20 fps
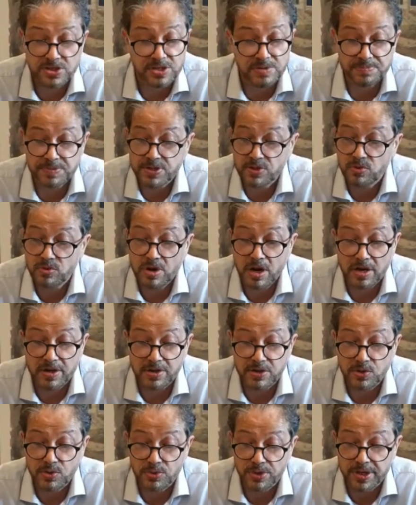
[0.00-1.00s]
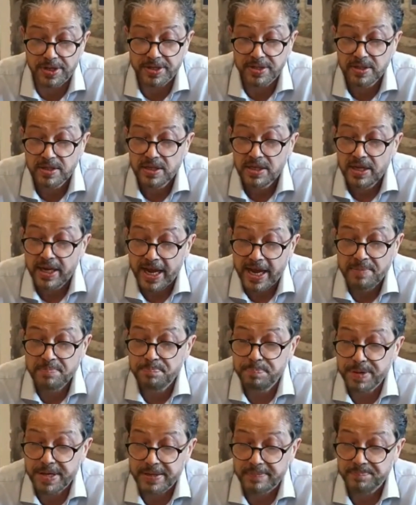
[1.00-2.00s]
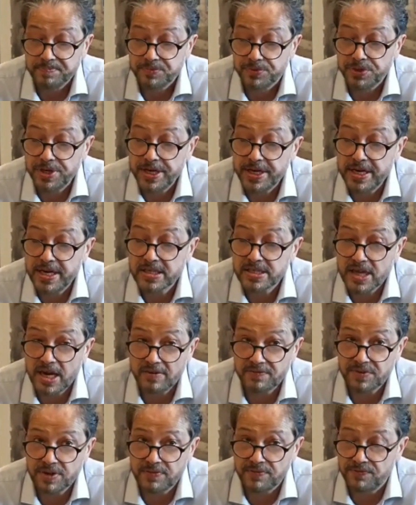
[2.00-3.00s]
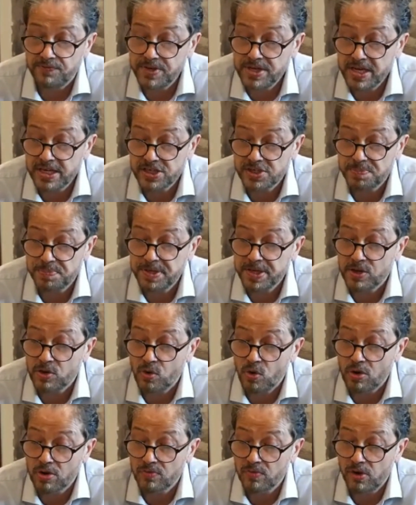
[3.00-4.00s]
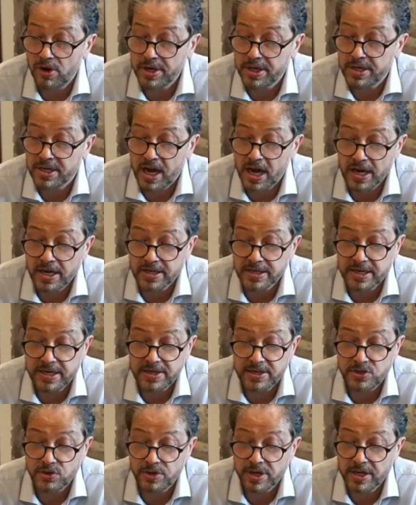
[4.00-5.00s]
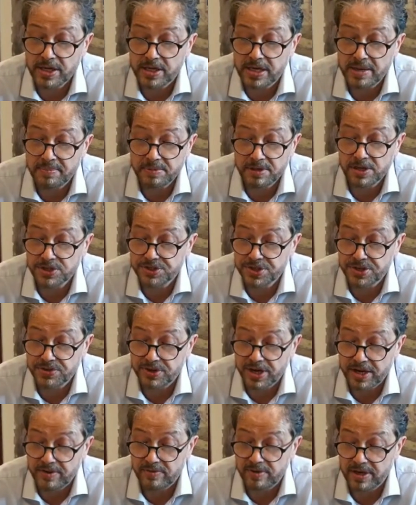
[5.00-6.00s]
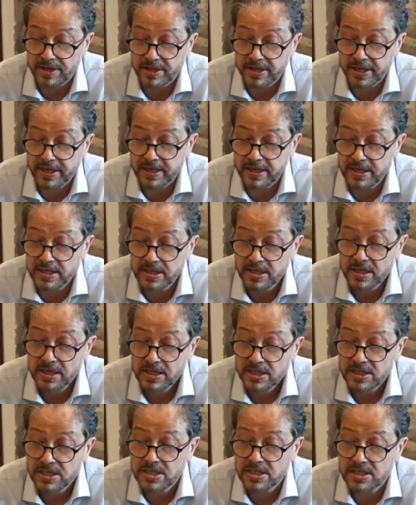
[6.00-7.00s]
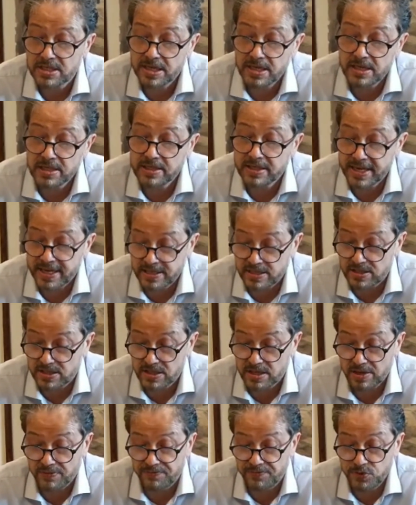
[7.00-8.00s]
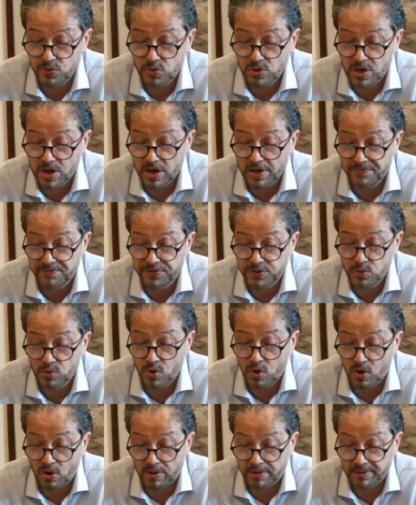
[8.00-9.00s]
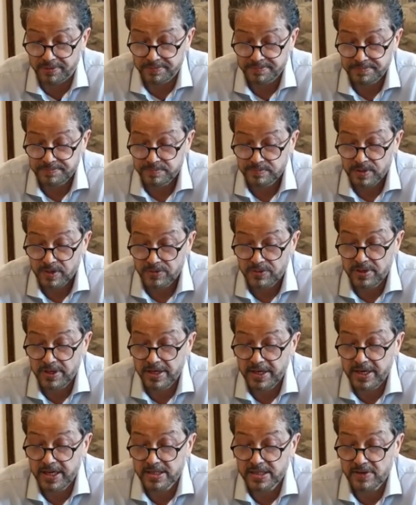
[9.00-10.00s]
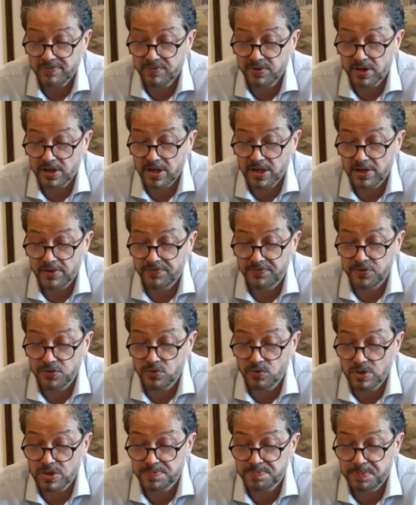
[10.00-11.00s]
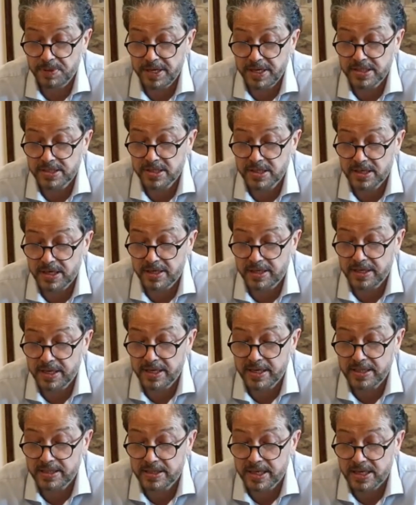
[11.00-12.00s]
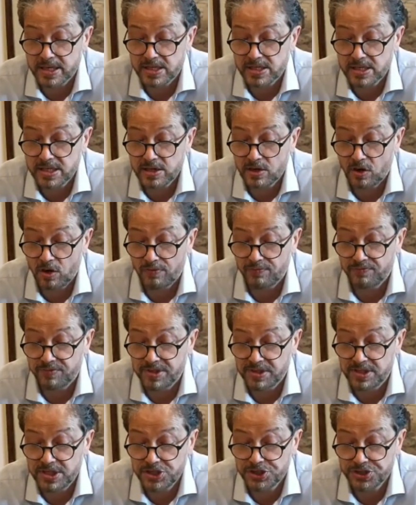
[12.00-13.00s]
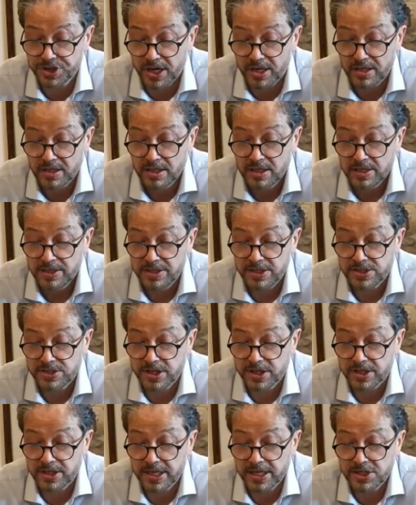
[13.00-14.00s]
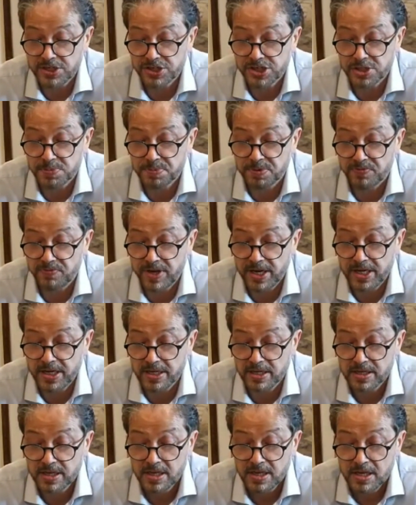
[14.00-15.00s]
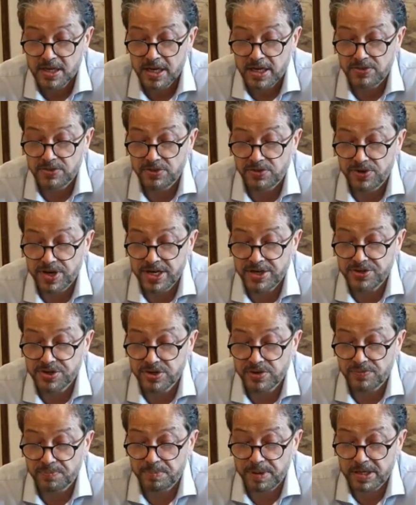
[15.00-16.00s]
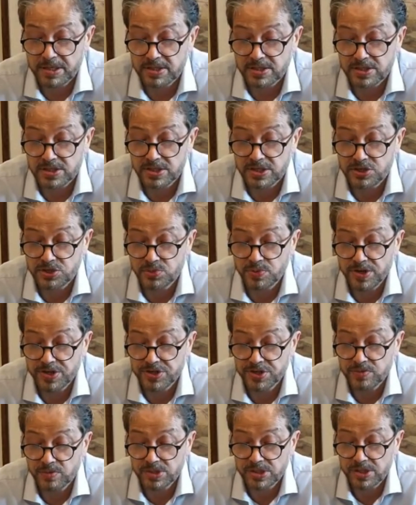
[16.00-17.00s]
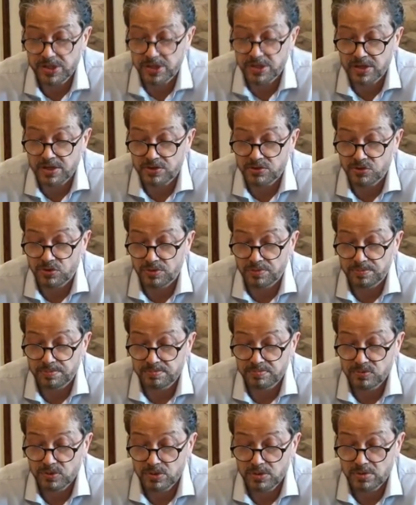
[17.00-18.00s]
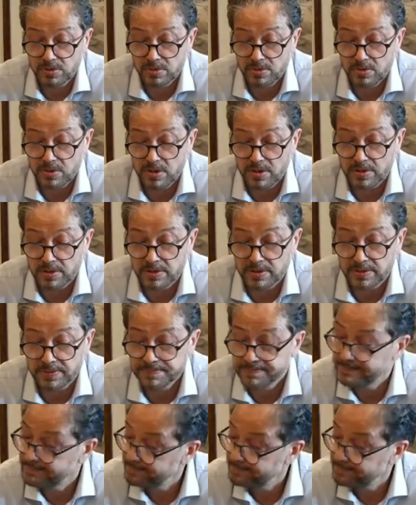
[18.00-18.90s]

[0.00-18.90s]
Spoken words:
is something you can't do, right? MP, 3 days after VHP convoy targeted during demolition drive. Lateri still tense, curfew on. 3 days after a curfew was placed in Lateri Tehsil of Vidisha, district tensions prevailed in the region, but the situation was under control. Oh, Lord.